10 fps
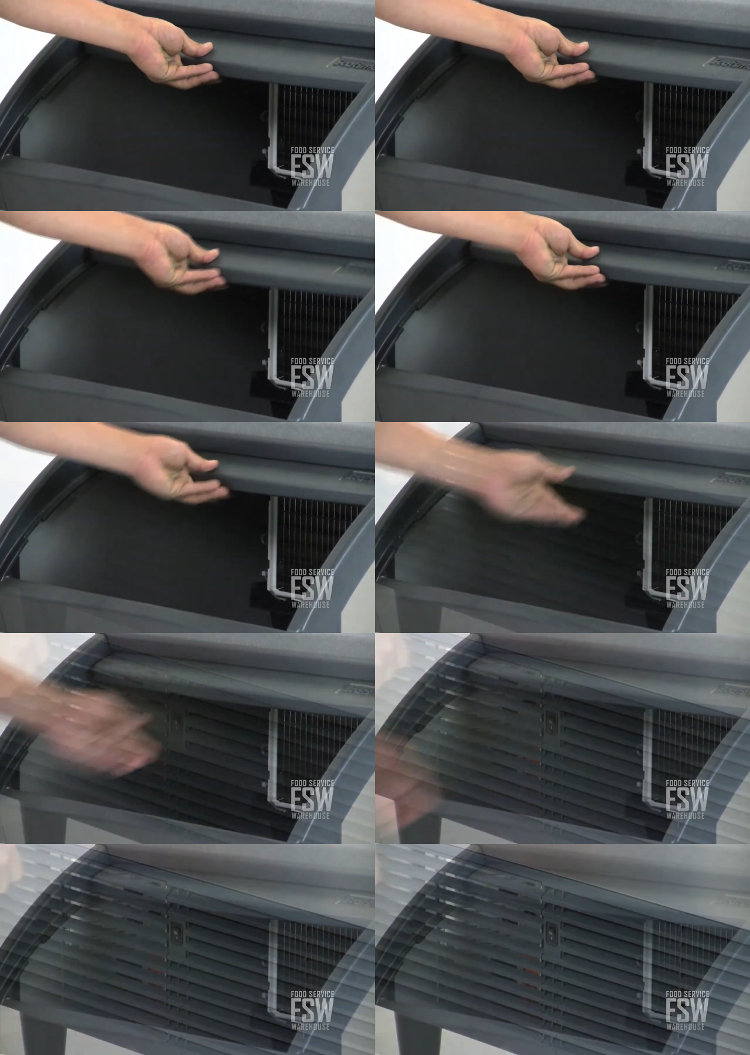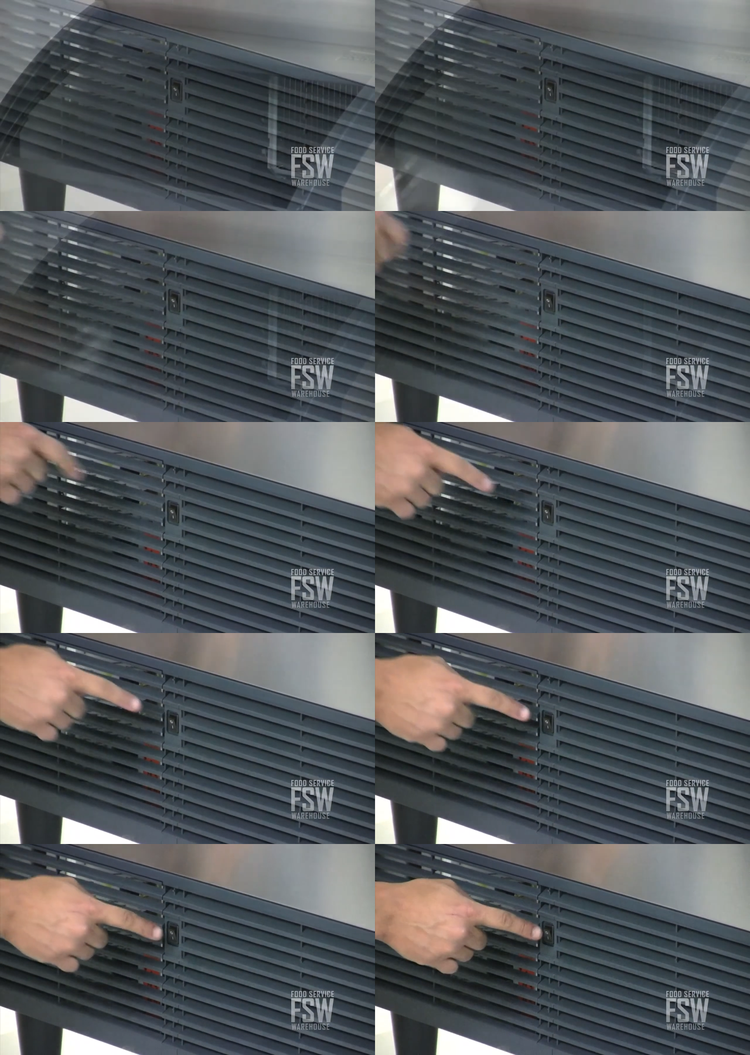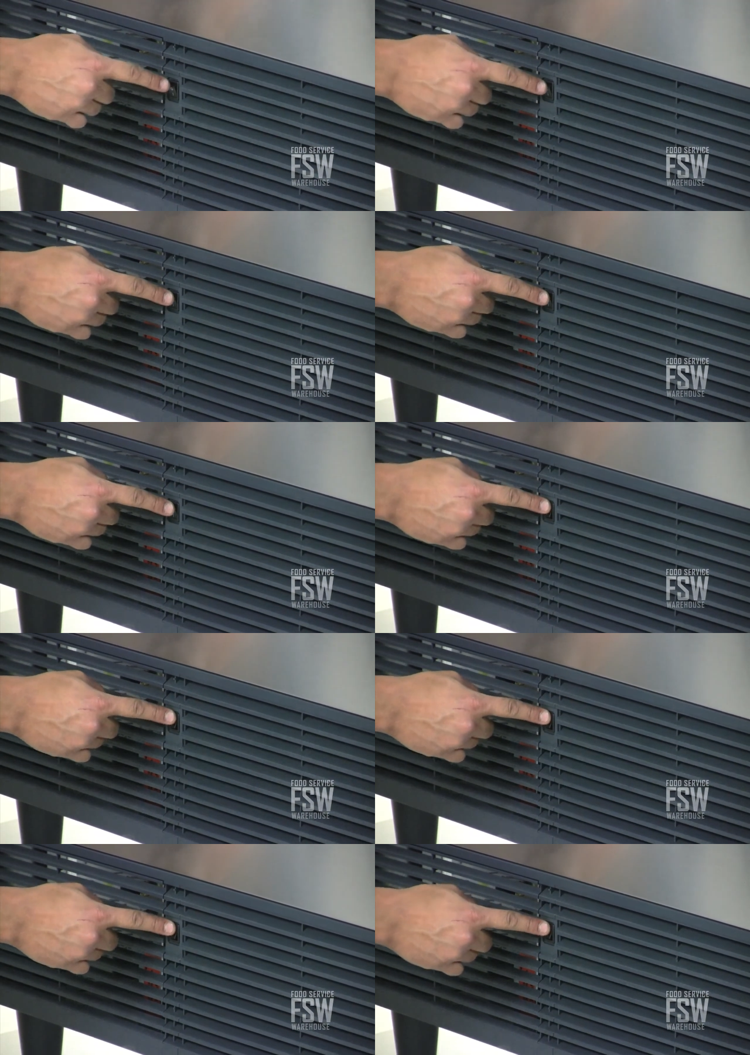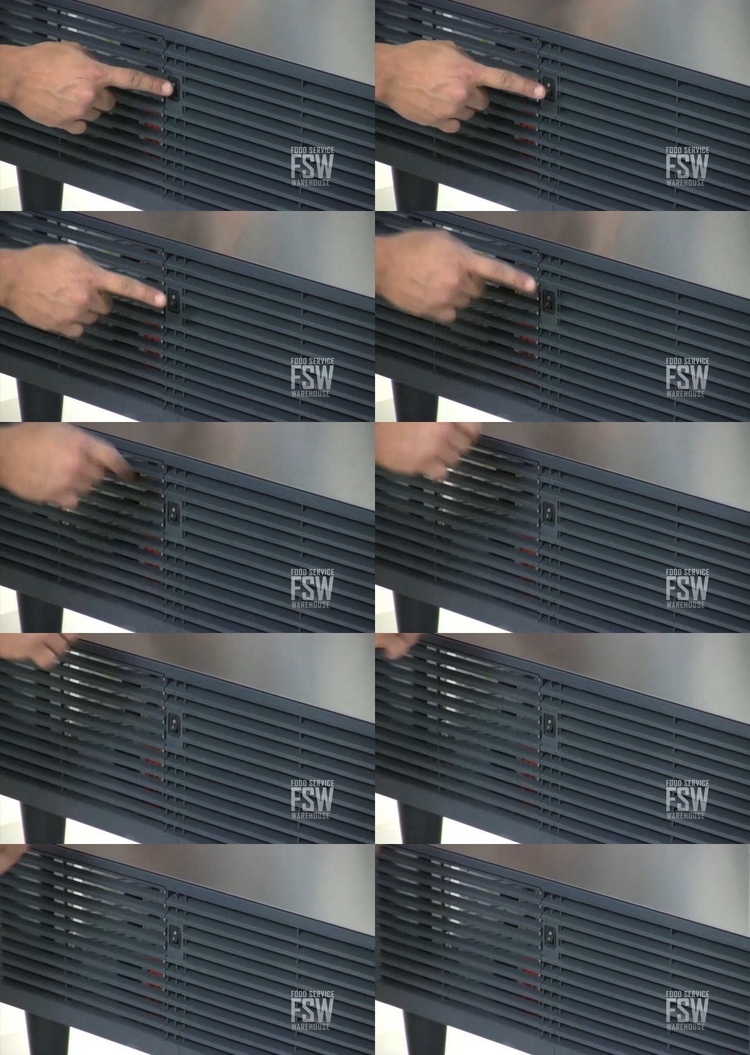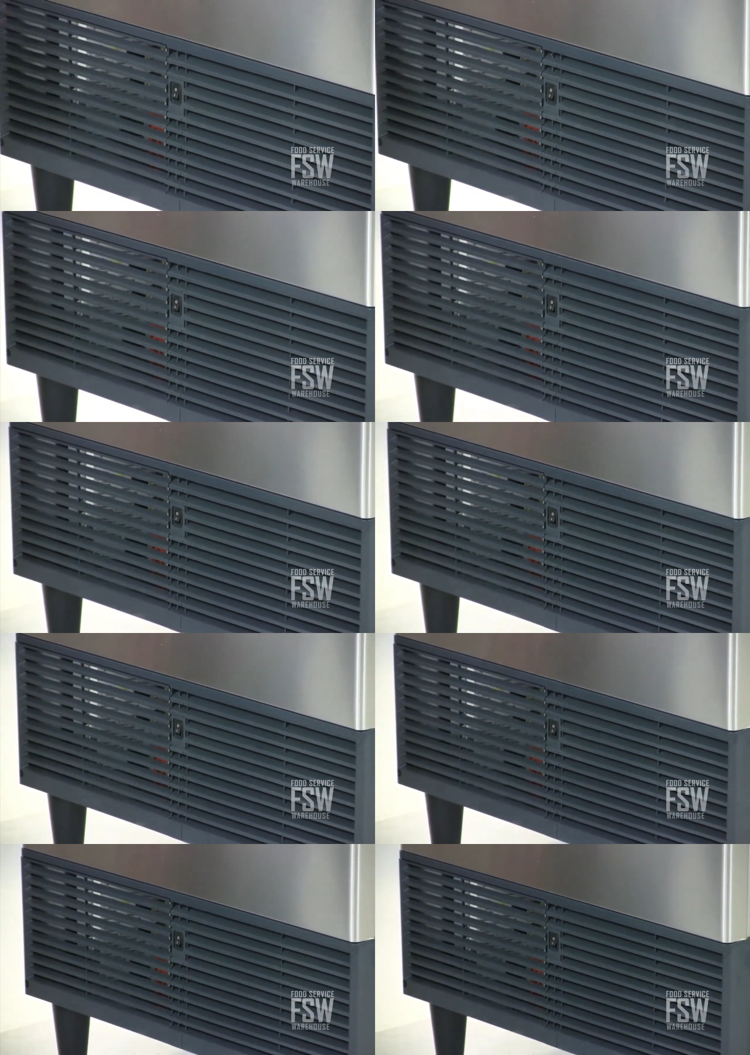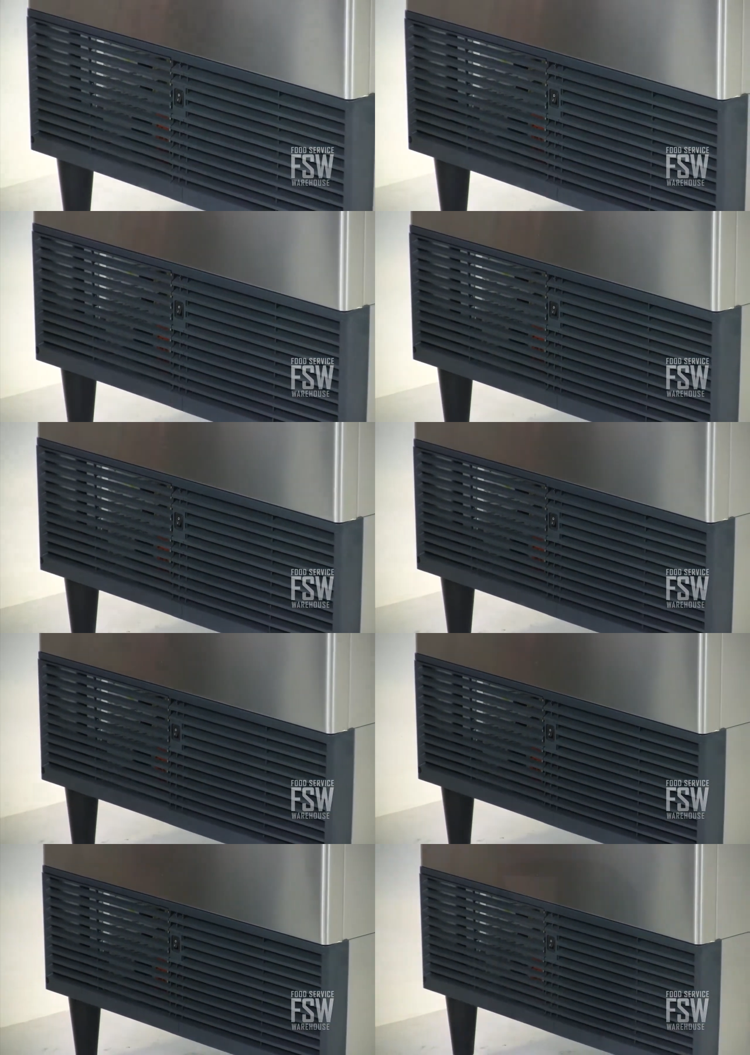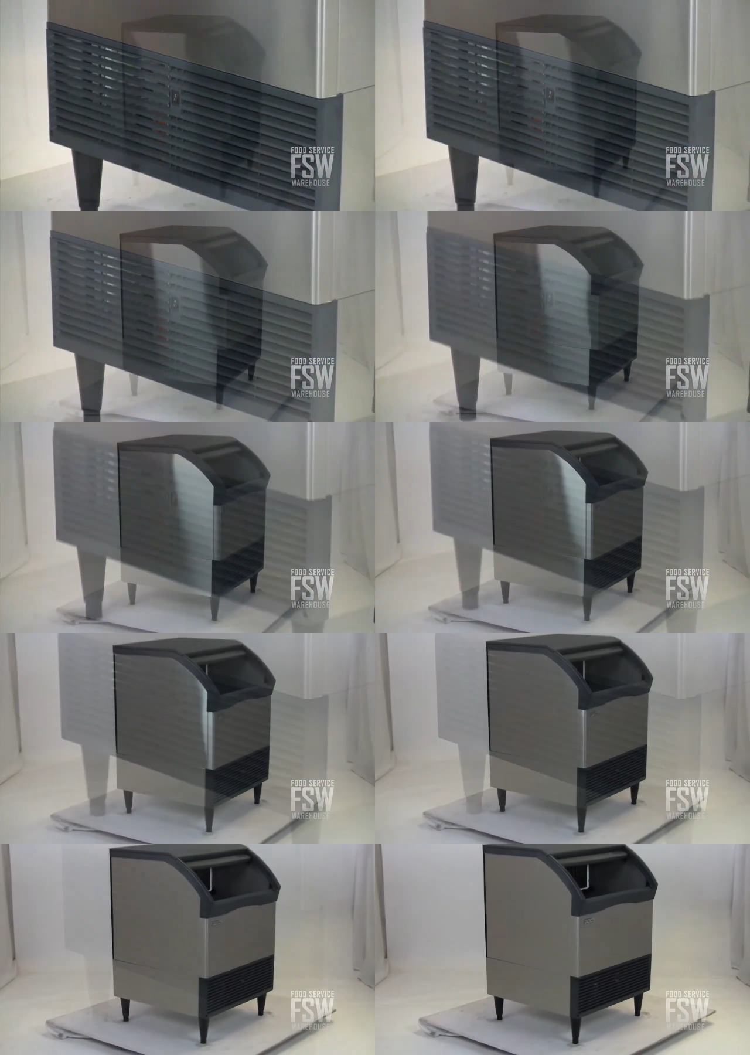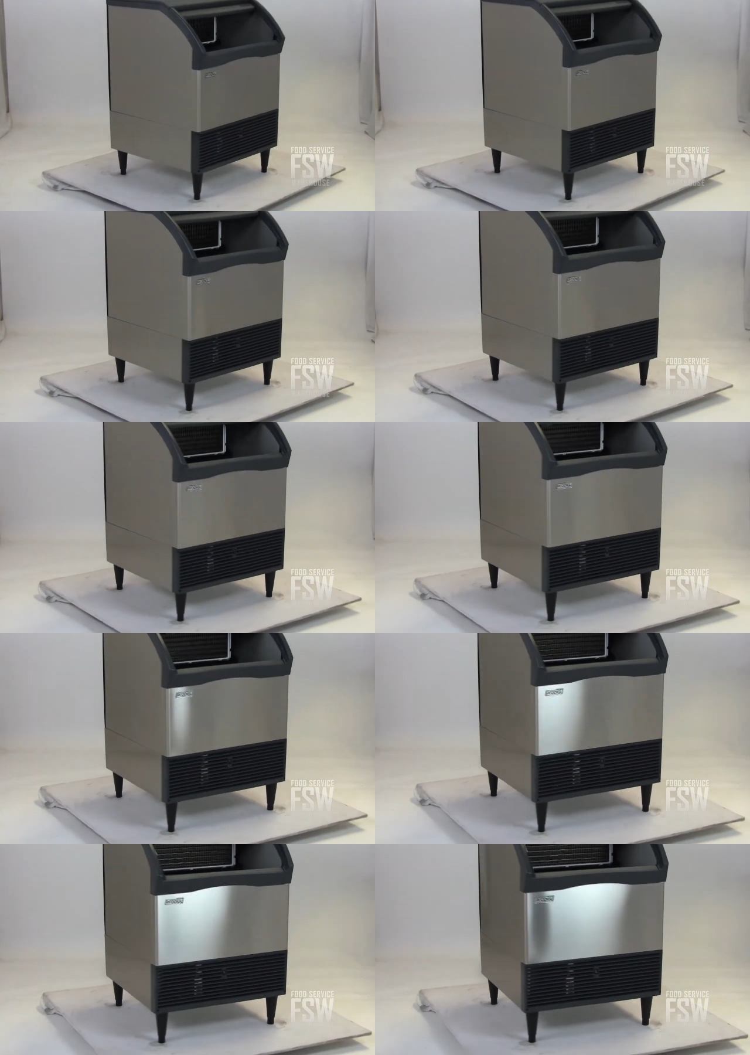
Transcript: No face is visible, so there are no lips to read.